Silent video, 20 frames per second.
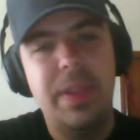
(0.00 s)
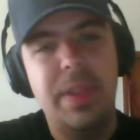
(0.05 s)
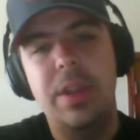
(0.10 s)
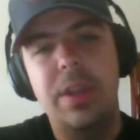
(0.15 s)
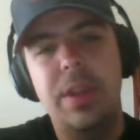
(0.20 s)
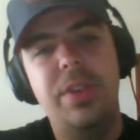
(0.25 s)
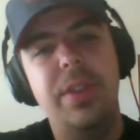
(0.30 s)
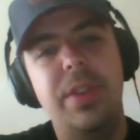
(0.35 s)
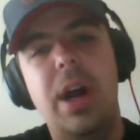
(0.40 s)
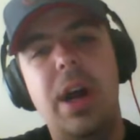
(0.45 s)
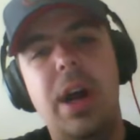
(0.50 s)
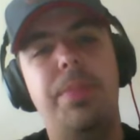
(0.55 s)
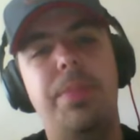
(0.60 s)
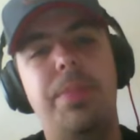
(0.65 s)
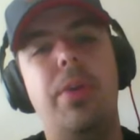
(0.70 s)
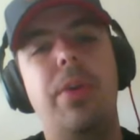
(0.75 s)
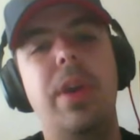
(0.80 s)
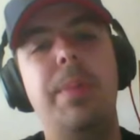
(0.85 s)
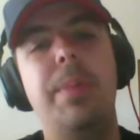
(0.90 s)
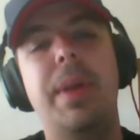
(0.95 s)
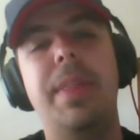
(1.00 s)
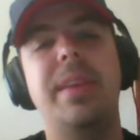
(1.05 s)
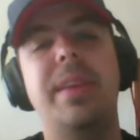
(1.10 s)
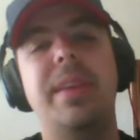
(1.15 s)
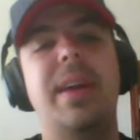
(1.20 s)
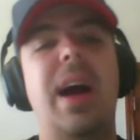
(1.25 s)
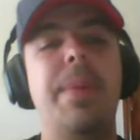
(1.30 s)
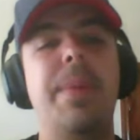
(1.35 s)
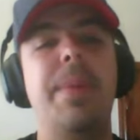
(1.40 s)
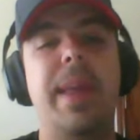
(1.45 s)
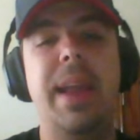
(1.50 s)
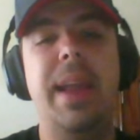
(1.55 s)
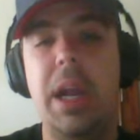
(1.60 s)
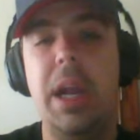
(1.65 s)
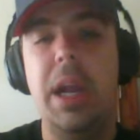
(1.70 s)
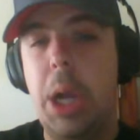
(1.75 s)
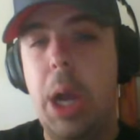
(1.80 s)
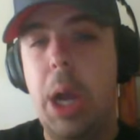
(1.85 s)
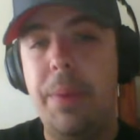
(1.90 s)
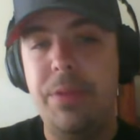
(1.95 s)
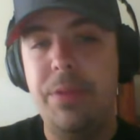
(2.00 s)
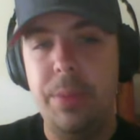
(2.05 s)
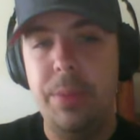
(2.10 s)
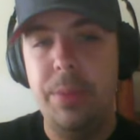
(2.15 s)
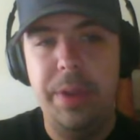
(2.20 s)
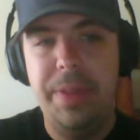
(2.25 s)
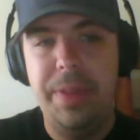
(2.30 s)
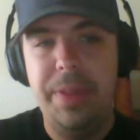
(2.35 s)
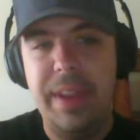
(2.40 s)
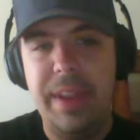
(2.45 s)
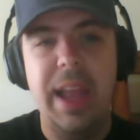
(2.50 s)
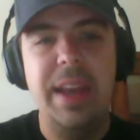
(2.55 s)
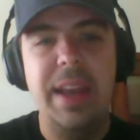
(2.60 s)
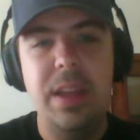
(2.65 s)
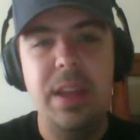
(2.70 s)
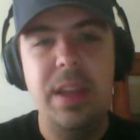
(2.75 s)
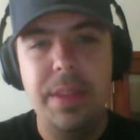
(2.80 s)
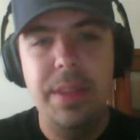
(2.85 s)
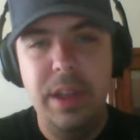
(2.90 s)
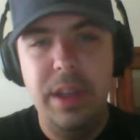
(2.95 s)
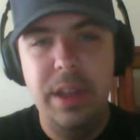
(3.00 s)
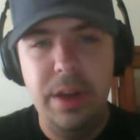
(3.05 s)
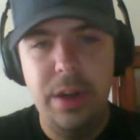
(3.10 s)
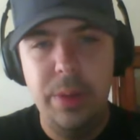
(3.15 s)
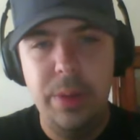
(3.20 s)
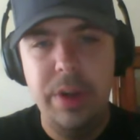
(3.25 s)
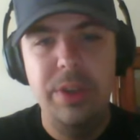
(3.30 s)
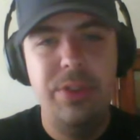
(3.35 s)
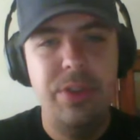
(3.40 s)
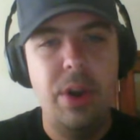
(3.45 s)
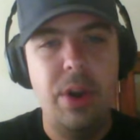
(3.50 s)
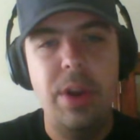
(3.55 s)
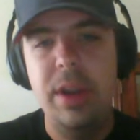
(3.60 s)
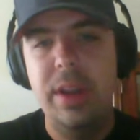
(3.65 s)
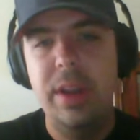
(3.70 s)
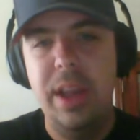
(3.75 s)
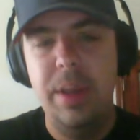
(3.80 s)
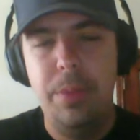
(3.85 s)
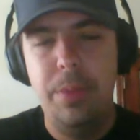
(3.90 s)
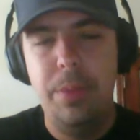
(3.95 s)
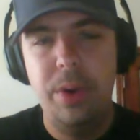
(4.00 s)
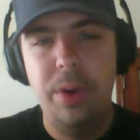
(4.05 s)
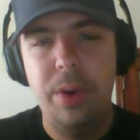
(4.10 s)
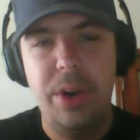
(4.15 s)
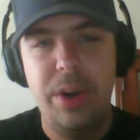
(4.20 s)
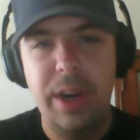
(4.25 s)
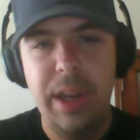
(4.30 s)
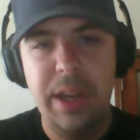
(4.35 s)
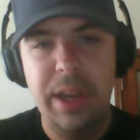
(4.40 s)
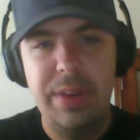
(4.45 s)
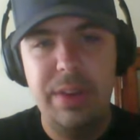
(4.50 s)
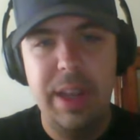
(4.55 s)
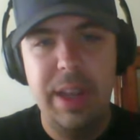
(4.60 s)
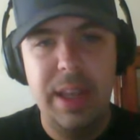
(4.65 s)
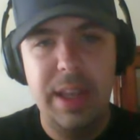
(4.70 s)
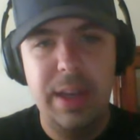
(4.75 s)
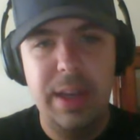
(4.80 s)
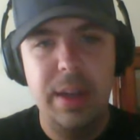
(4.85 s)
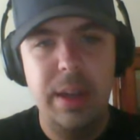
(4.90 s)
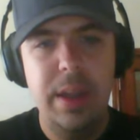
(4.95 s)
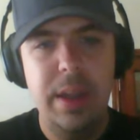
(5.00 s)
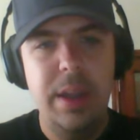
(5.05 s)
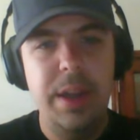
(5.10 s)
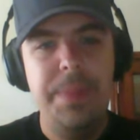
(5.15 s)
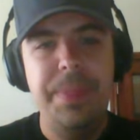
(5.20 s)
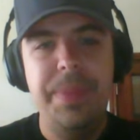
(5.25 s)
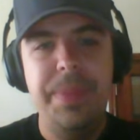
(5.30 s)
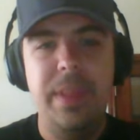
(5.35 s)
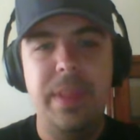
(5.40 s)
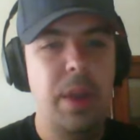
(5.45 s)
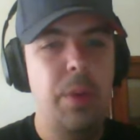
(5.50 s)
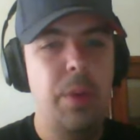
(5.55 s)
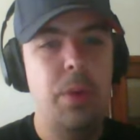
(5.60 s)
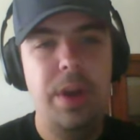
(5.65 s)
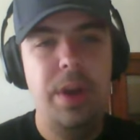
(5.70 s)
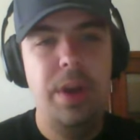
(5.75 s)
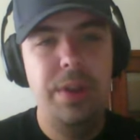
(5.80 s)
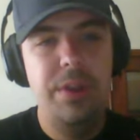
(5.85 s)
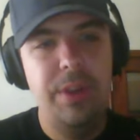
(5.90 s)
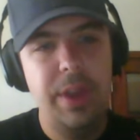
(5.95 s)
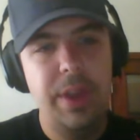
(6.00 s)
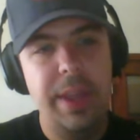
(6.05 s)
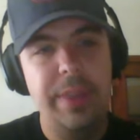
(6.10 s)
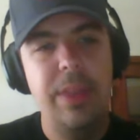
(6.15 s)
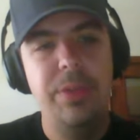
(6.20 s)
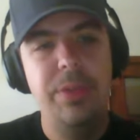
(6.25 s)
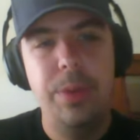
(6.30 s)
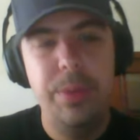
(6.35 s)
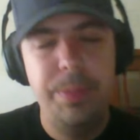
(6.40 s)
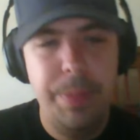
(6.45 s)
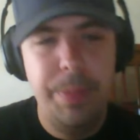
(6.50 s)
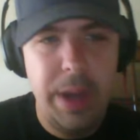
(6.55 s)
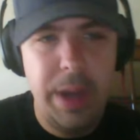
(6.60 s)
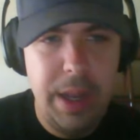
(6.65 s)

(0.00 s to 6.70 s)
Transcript: To the other point, by the time they got comfortable at the end of the year, when he started to get more targets again, it was, and this was